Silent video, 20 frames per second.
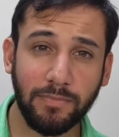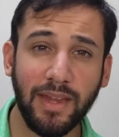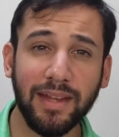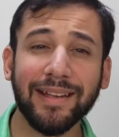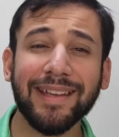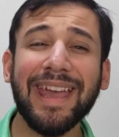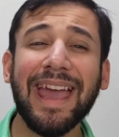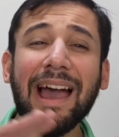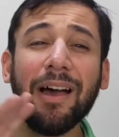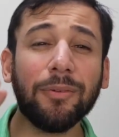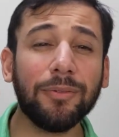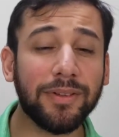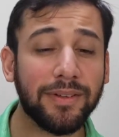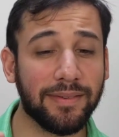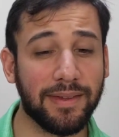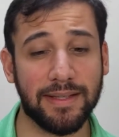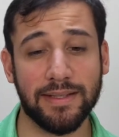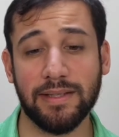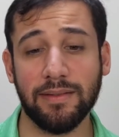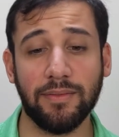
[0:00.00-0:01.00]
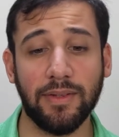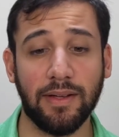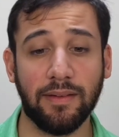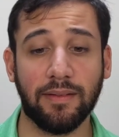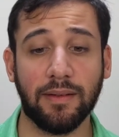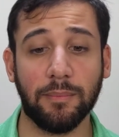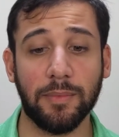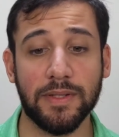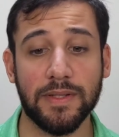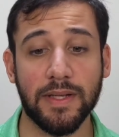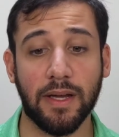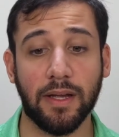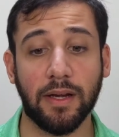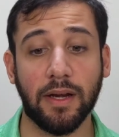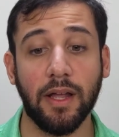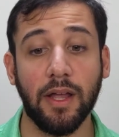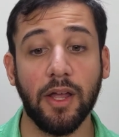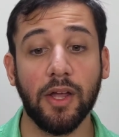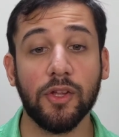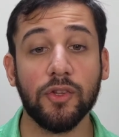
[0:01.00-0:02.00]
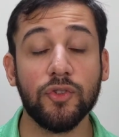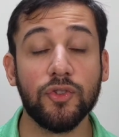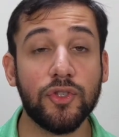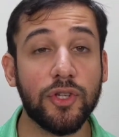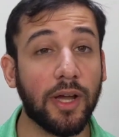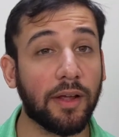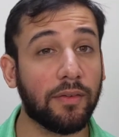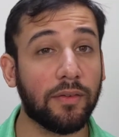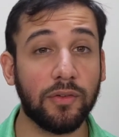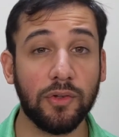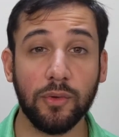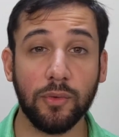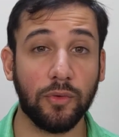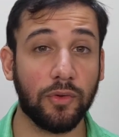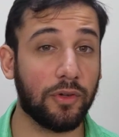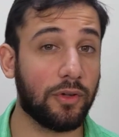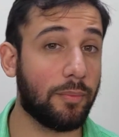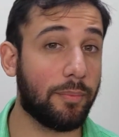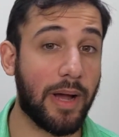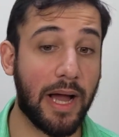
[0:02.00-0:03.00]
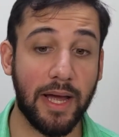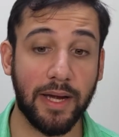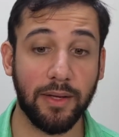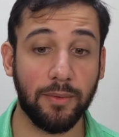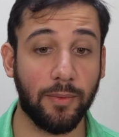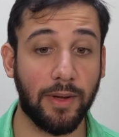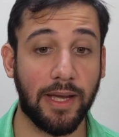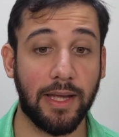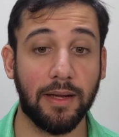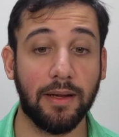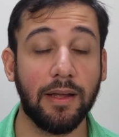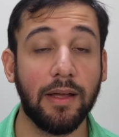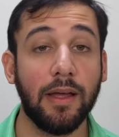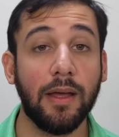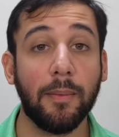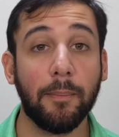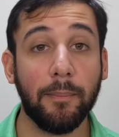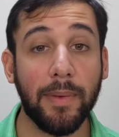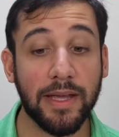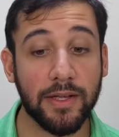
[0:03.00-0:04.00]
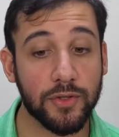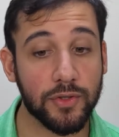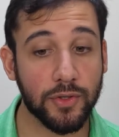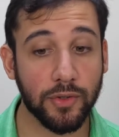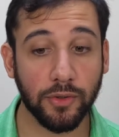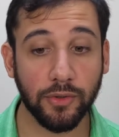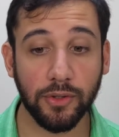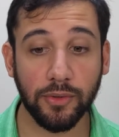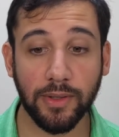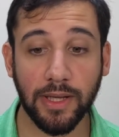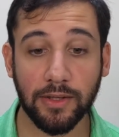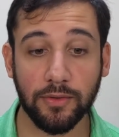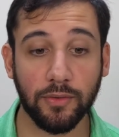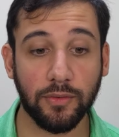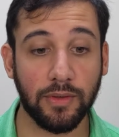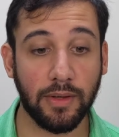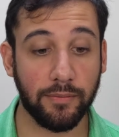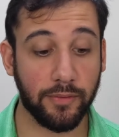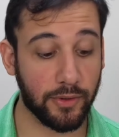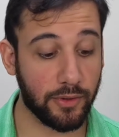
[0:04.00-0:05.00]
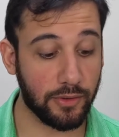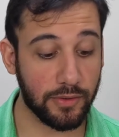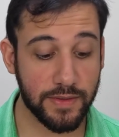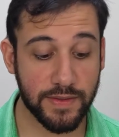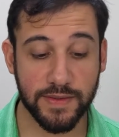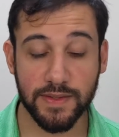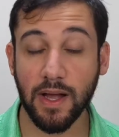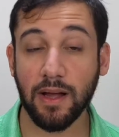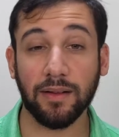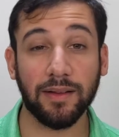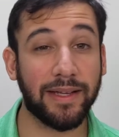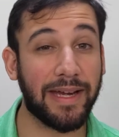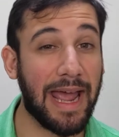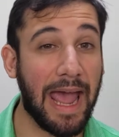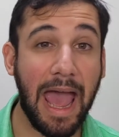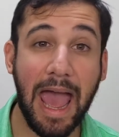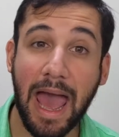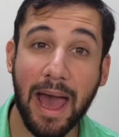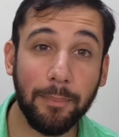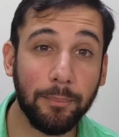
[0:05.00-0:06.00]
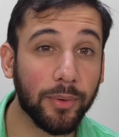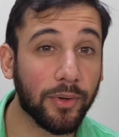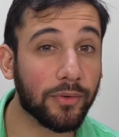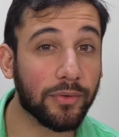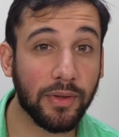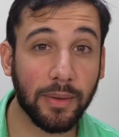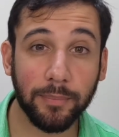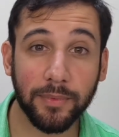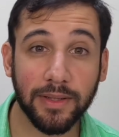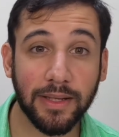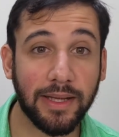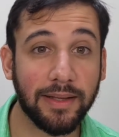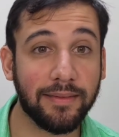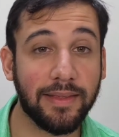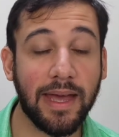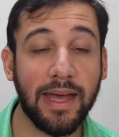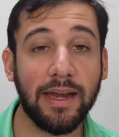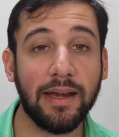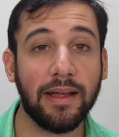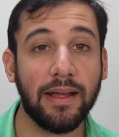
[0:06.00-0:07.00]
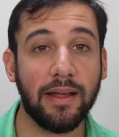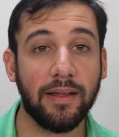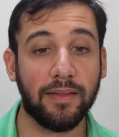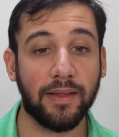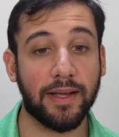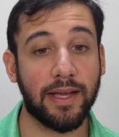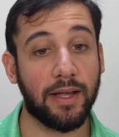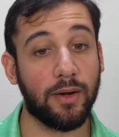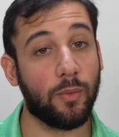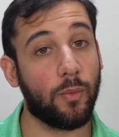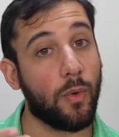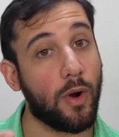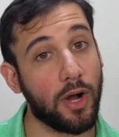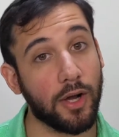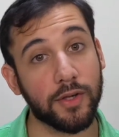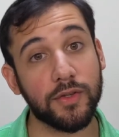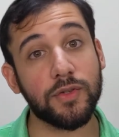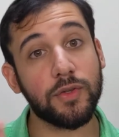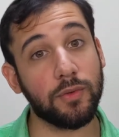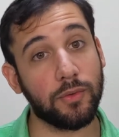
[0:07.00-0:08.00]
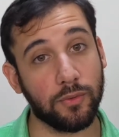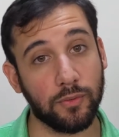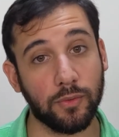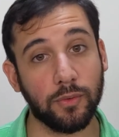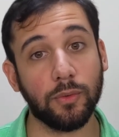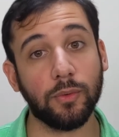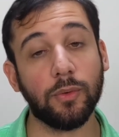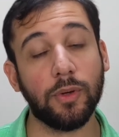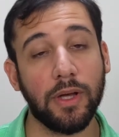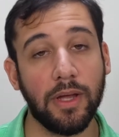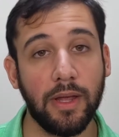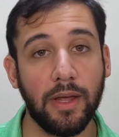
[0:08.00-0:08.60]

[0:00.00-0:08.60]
Countless activities can be done just using your body weight. Make sure you get yourself a good solid app or something like that kind of walks you through